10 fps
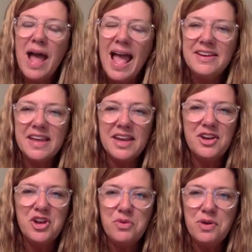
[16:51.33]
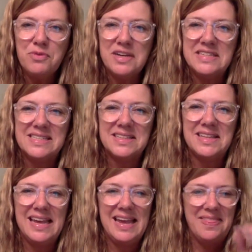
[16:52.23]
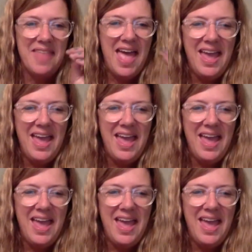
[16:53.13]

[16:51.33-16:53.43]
had to get a new one recently, and